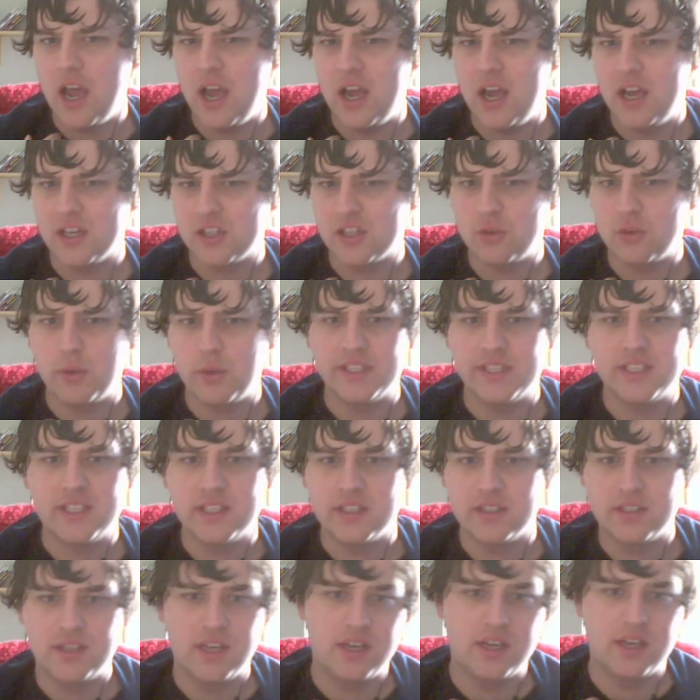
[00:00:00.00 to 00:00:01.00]
twists
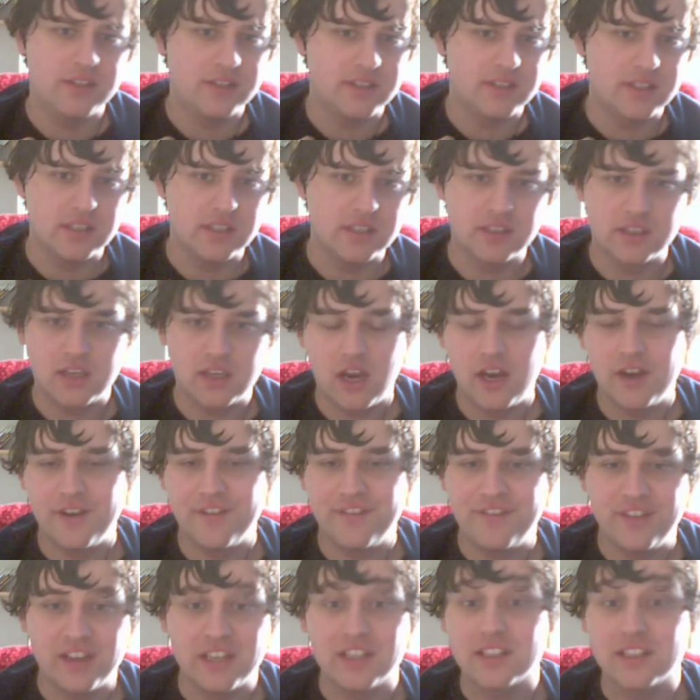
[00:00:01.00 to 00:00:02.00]
and turns and kind of
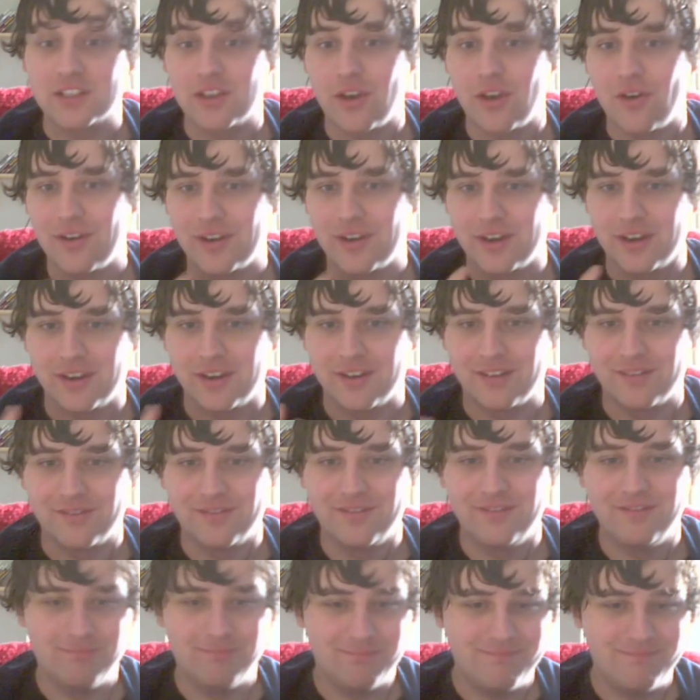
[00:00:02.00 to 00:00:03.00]
things going
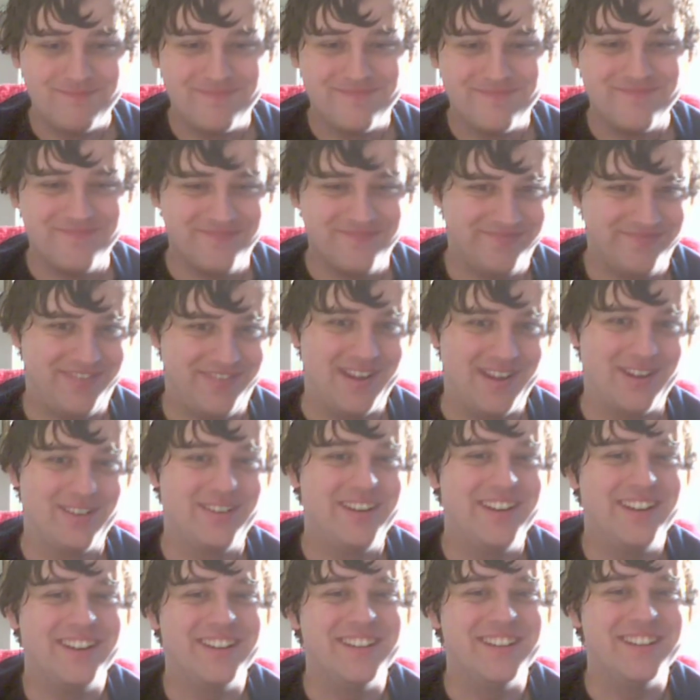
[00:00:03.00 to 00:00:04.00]

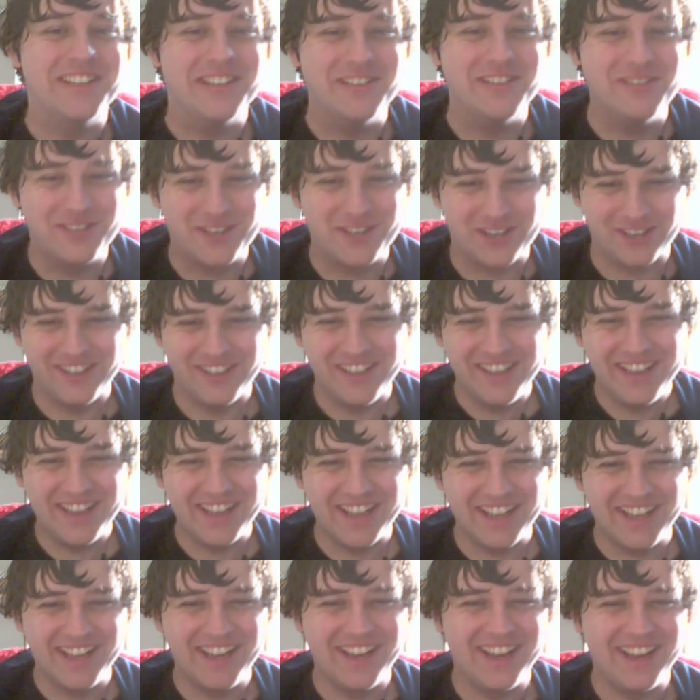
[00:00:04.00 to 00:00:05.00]
very unusual.
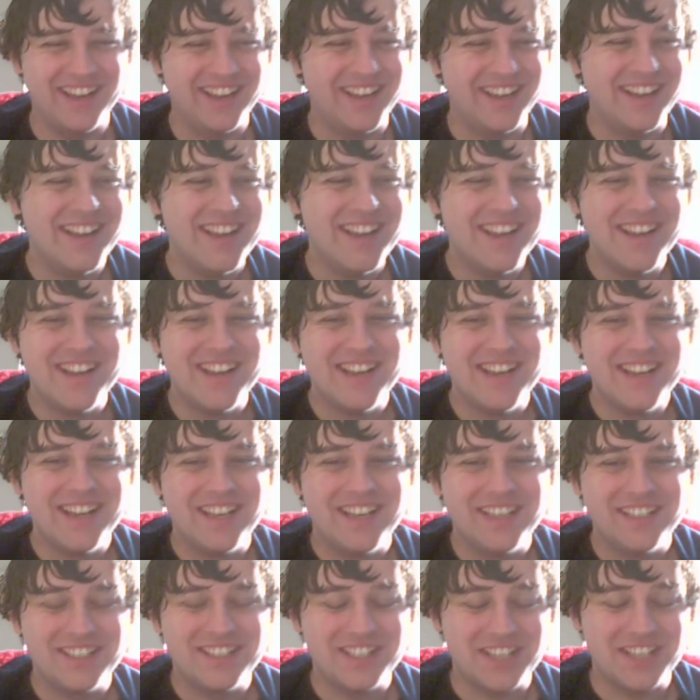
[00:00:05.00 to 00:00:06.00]

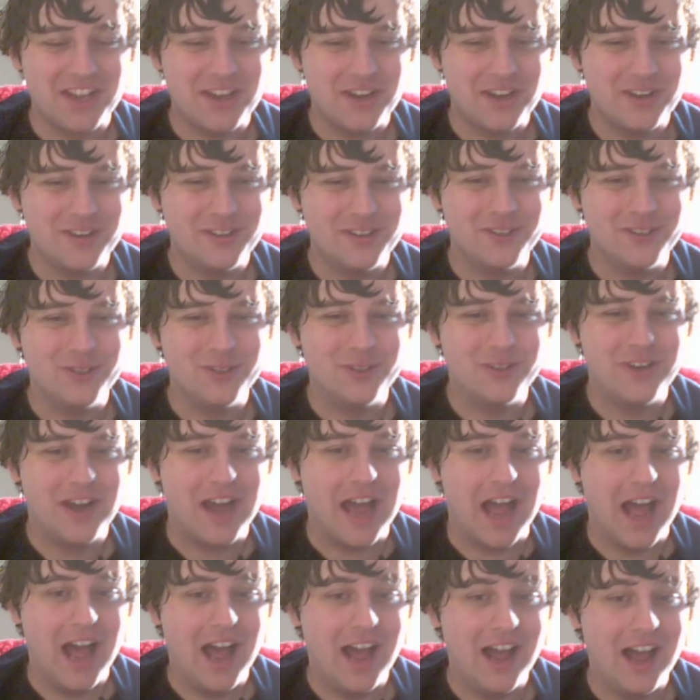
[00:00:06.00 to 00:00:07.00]
So,
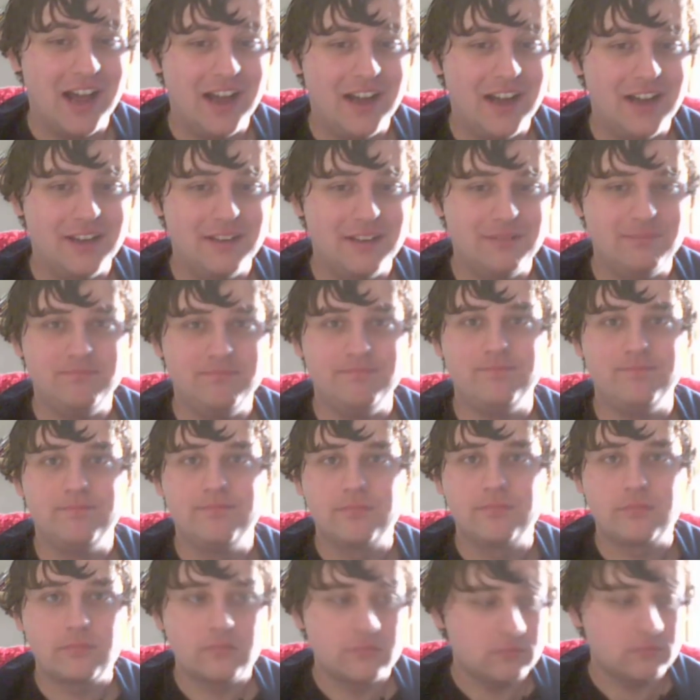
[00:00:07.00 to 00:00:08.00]
so
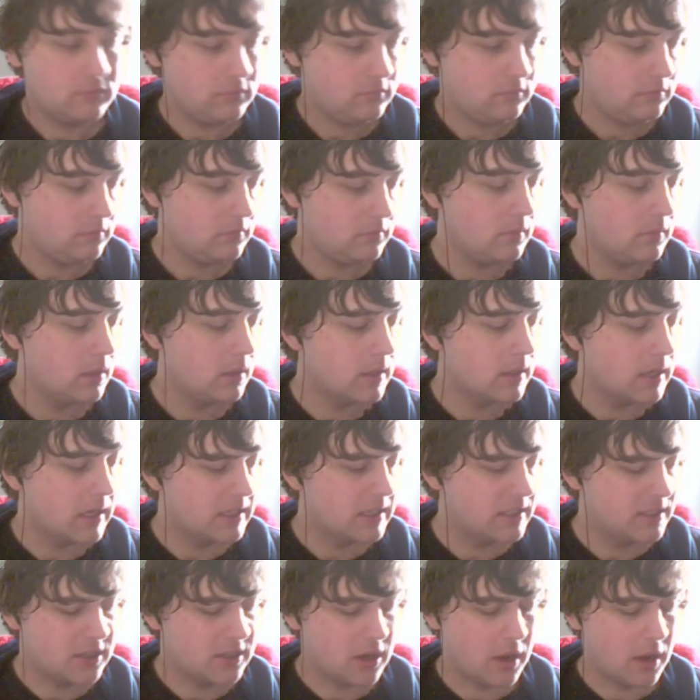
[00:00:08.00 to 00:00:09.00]

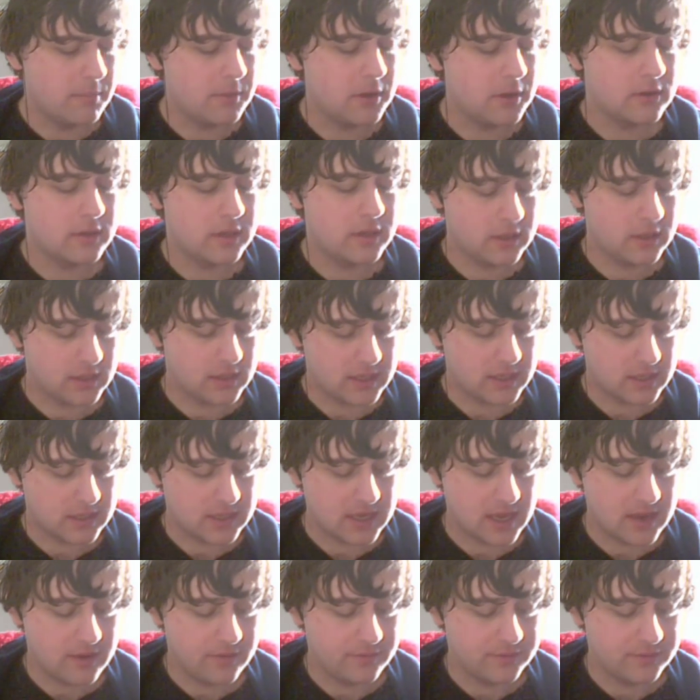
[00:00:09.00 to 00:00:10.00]
I'm not going to
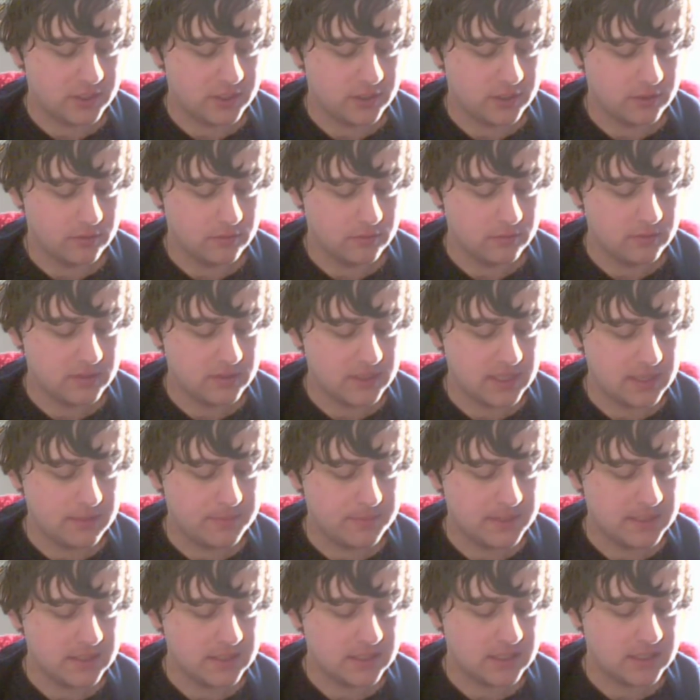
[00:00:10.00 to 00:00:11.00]
delve too deep
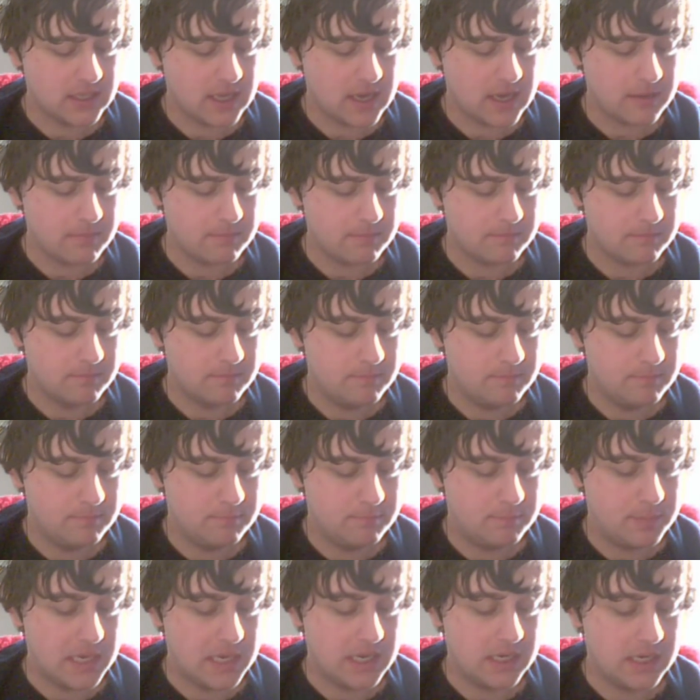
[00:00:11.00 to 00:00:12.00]
into that,
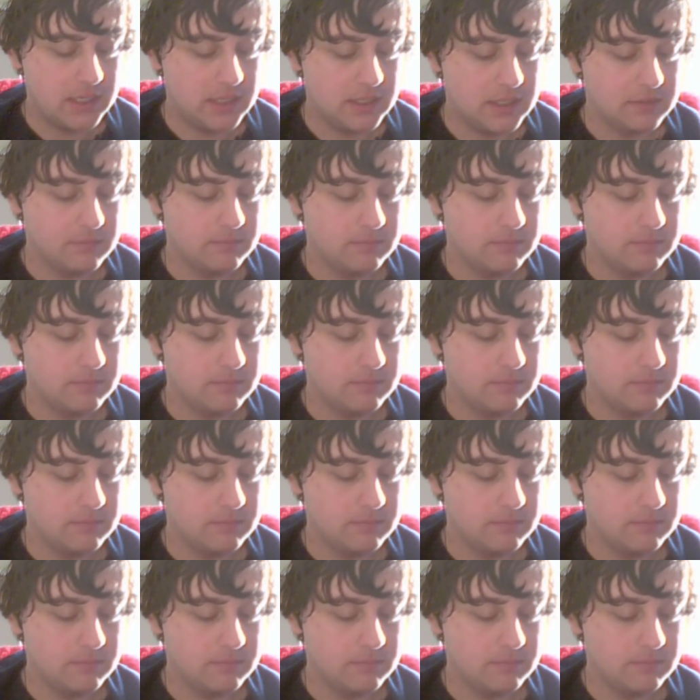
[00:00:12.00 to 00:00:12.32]
but